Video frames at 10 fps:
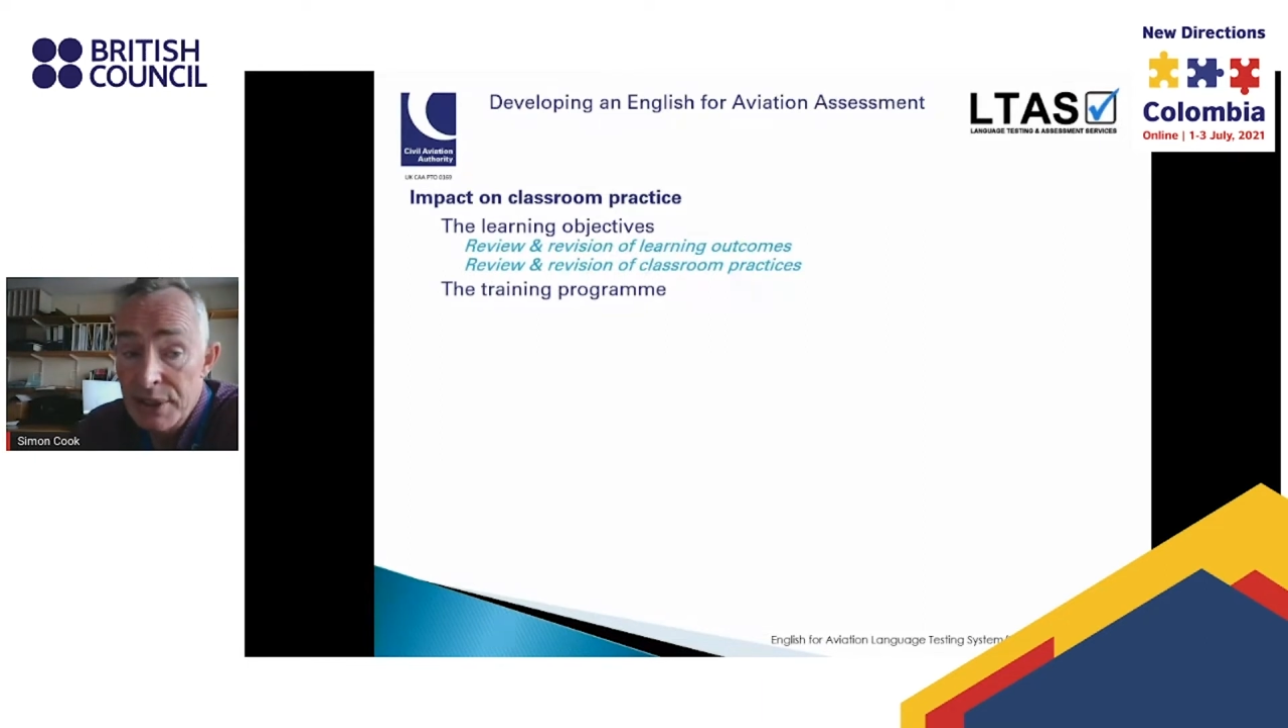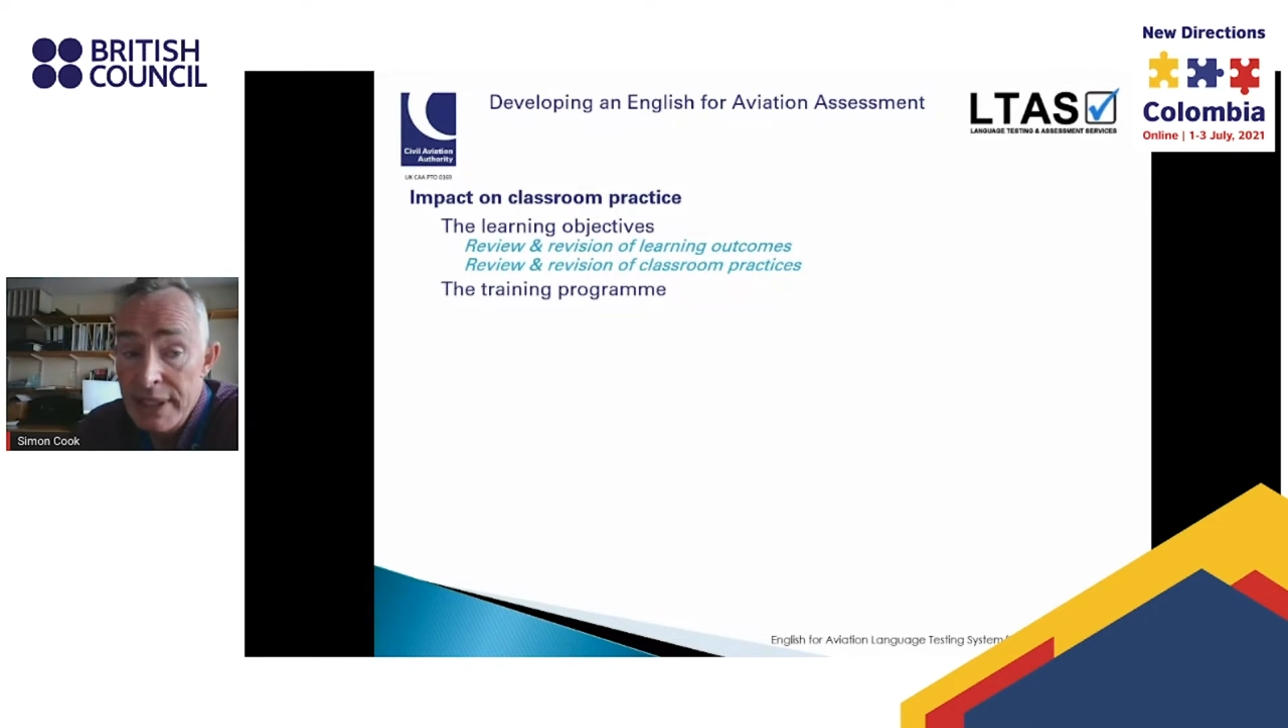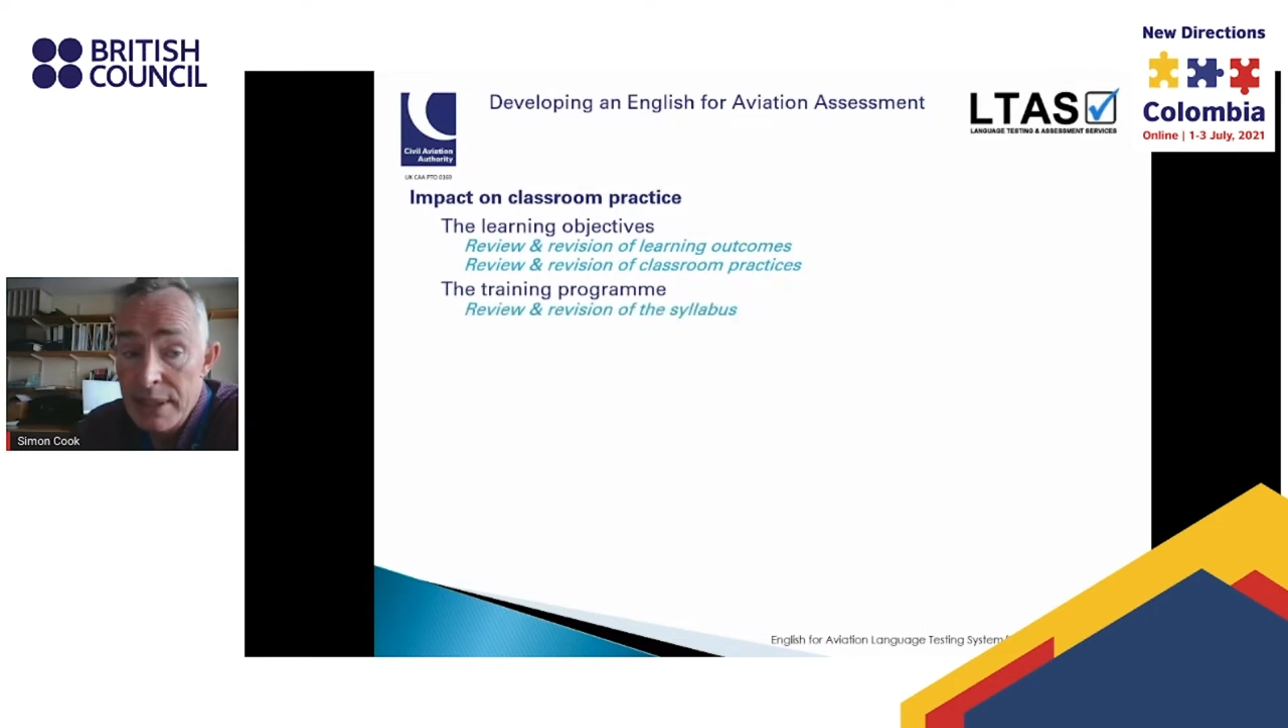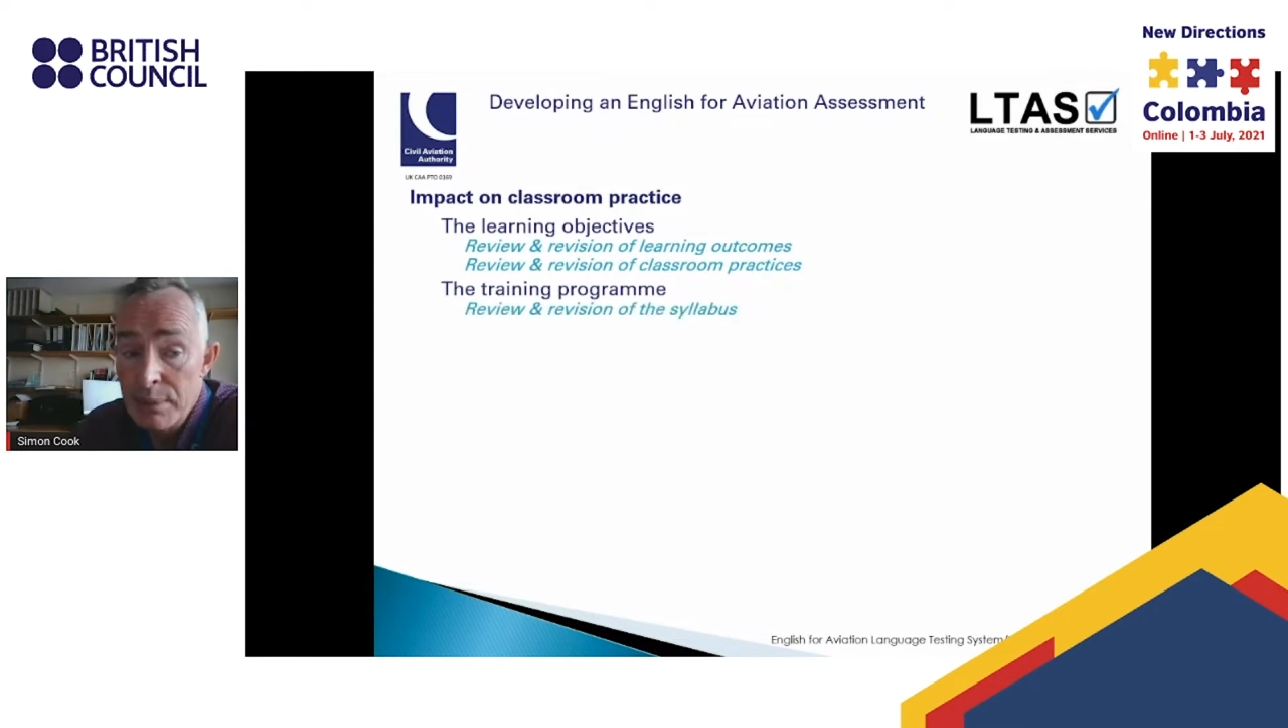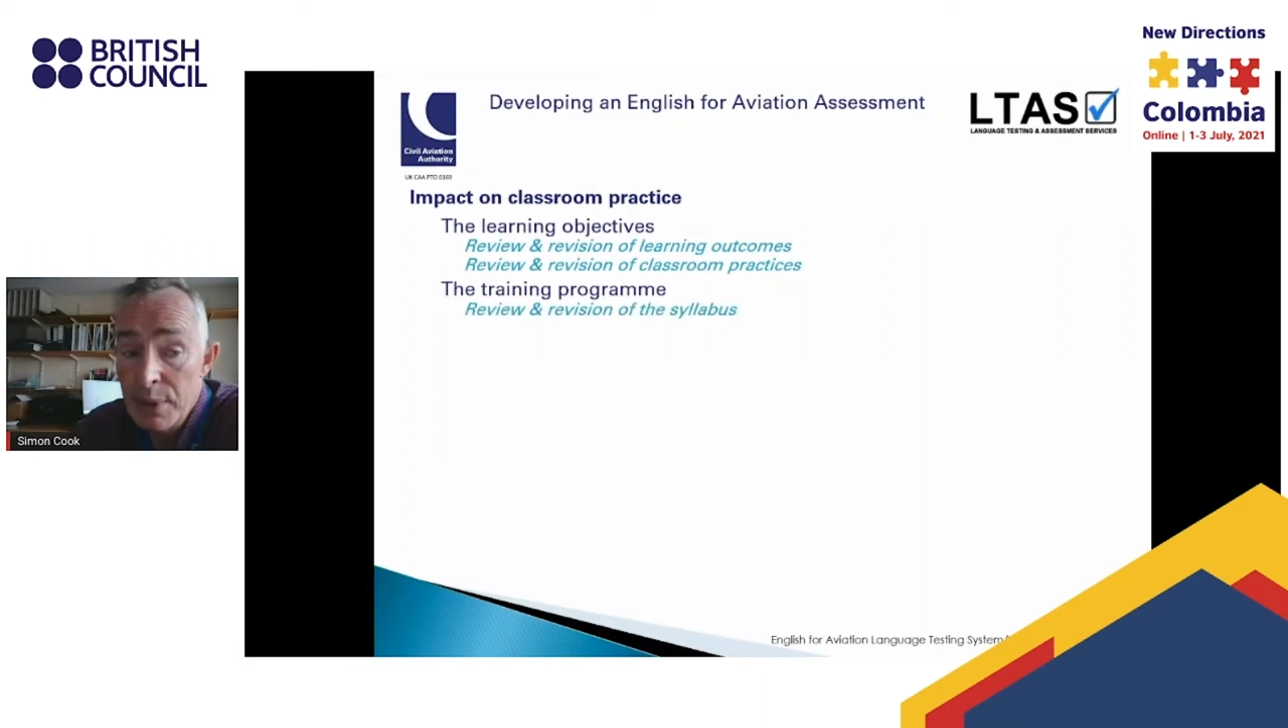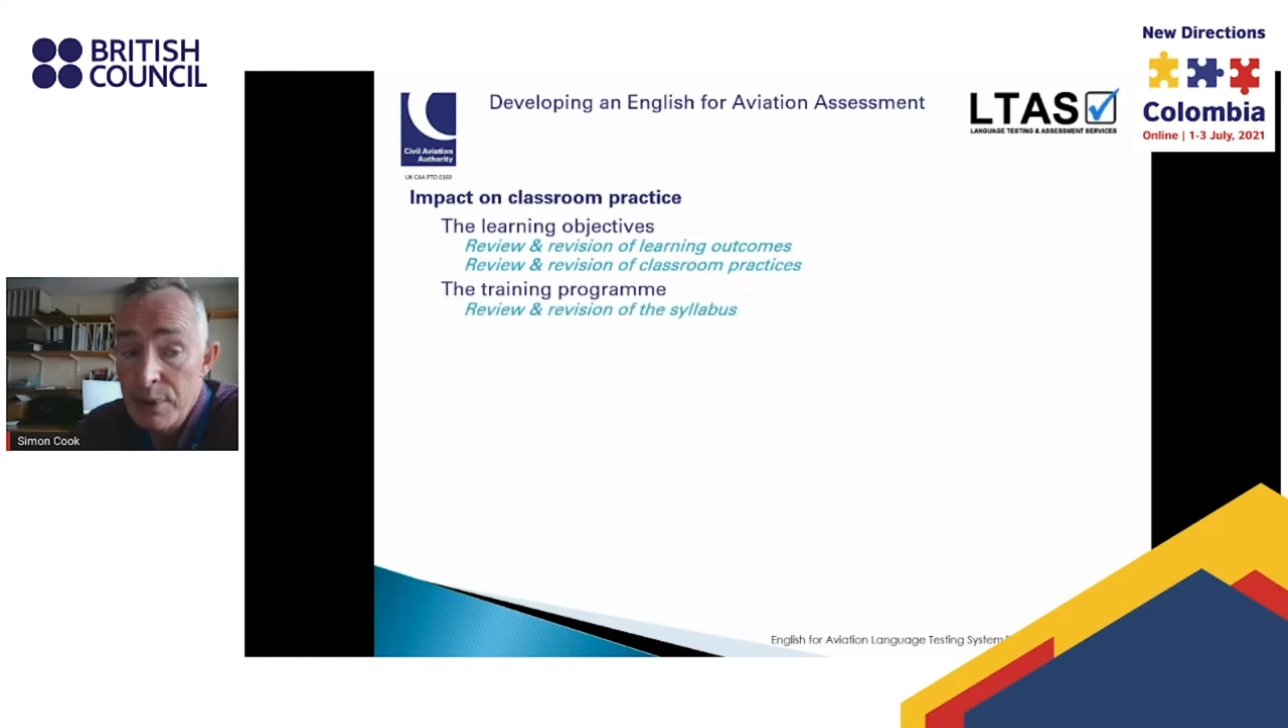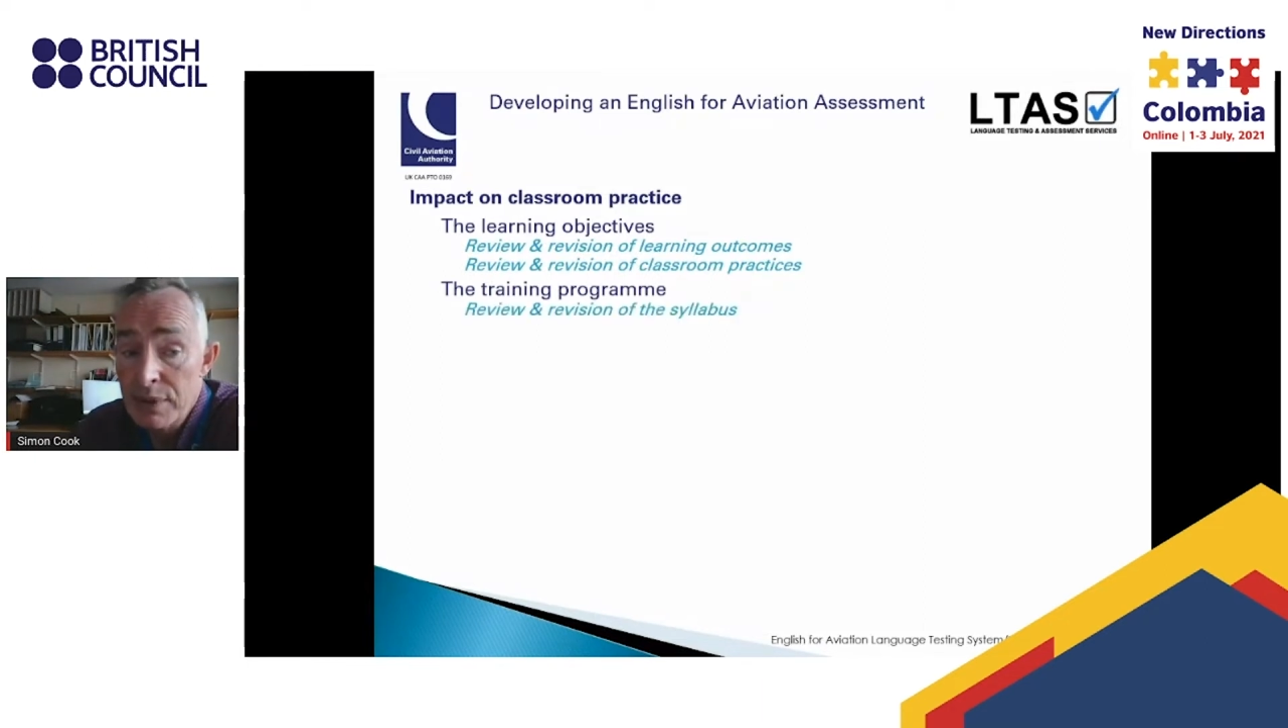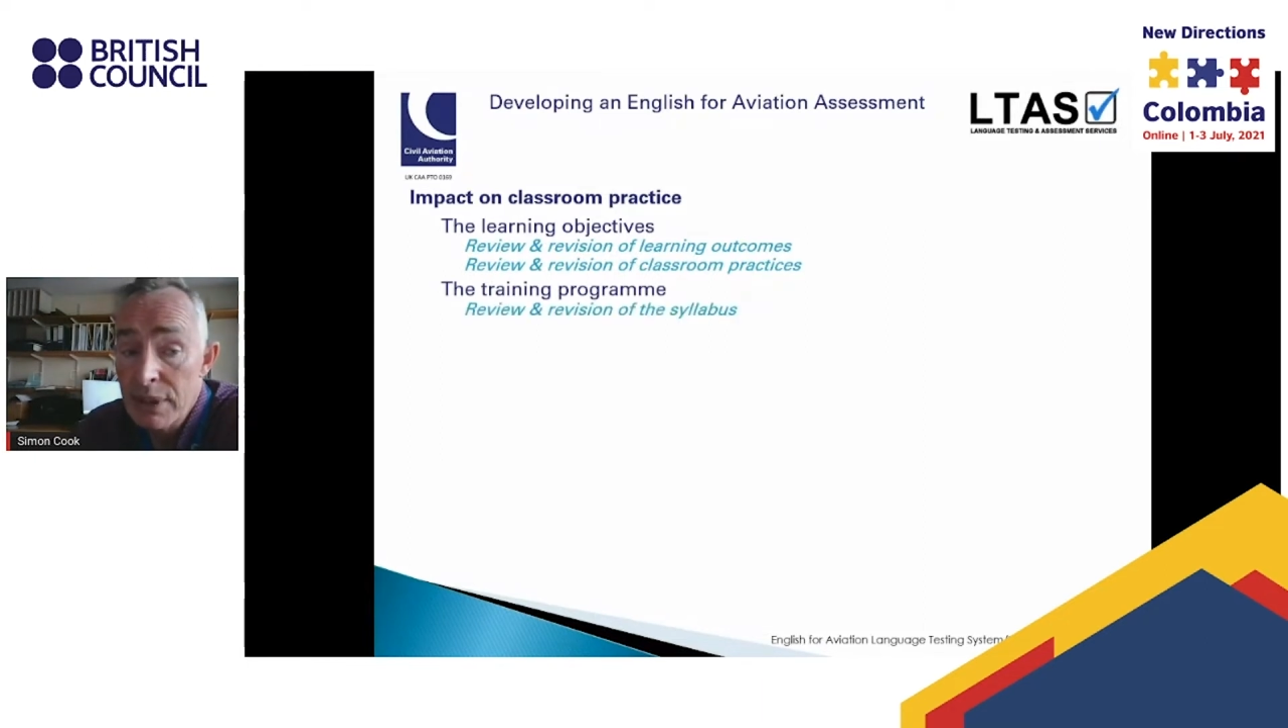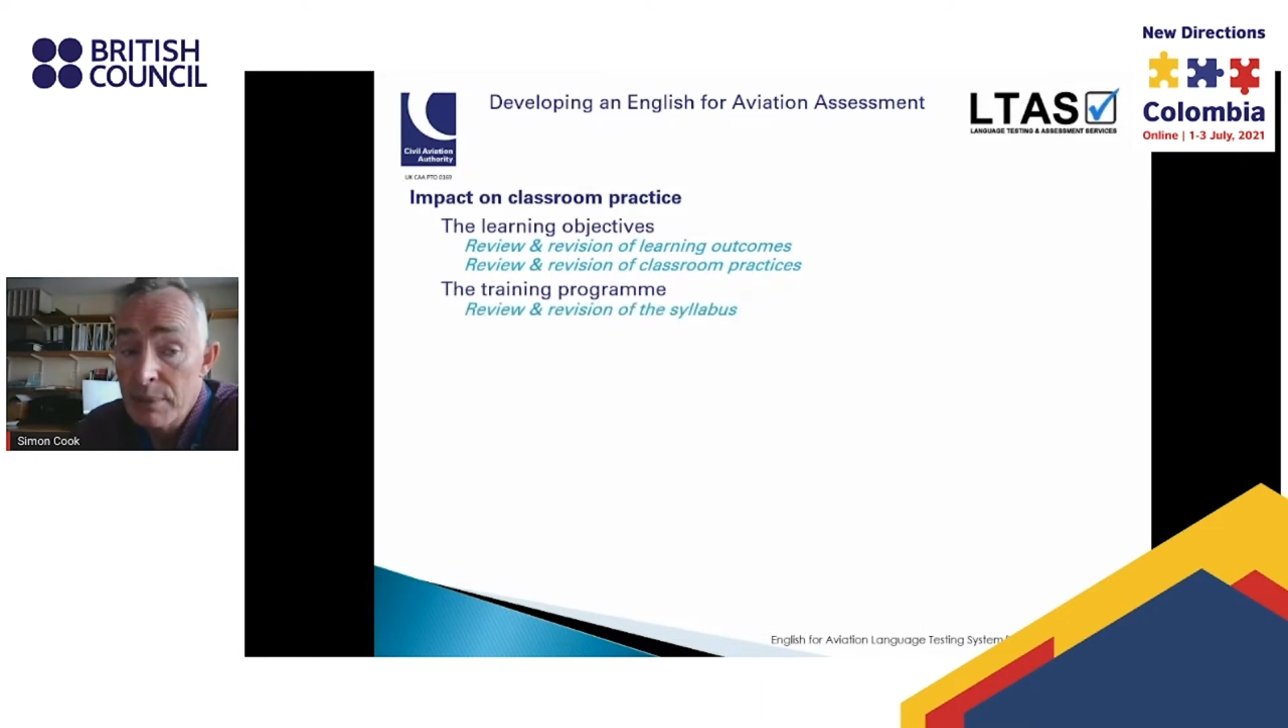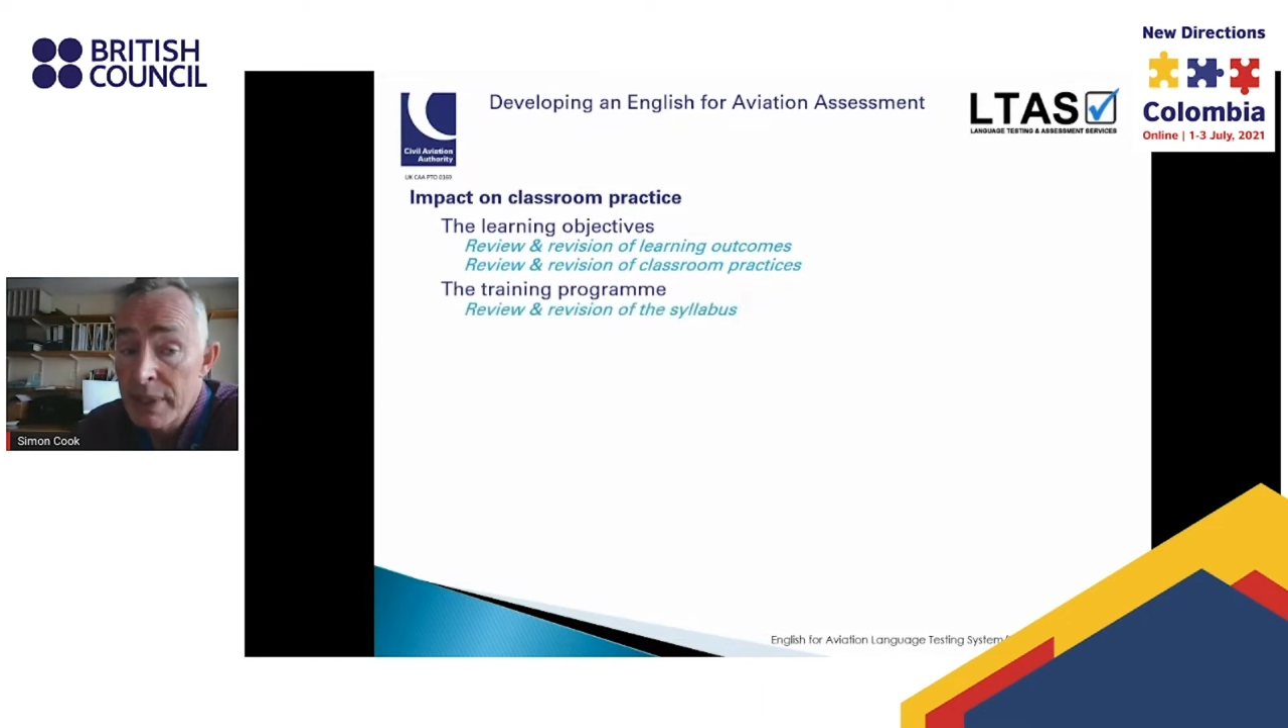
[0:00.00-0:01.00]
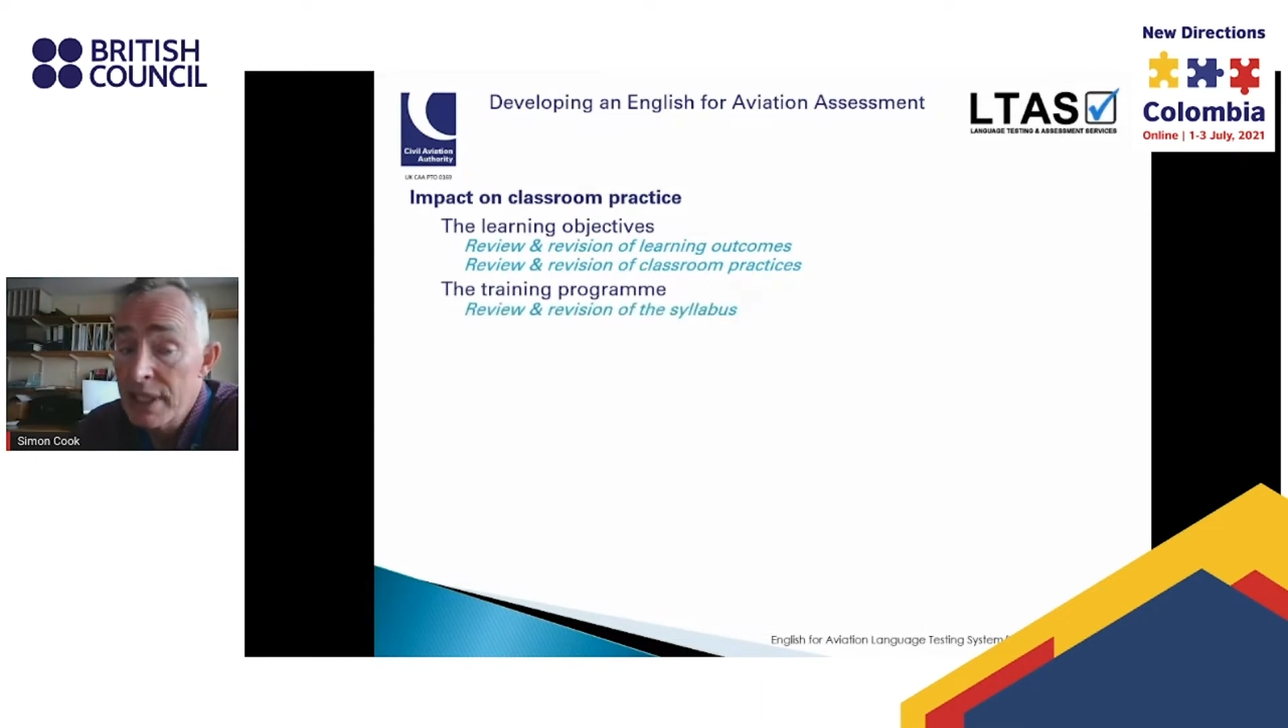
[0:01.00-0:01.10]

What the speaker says: training program.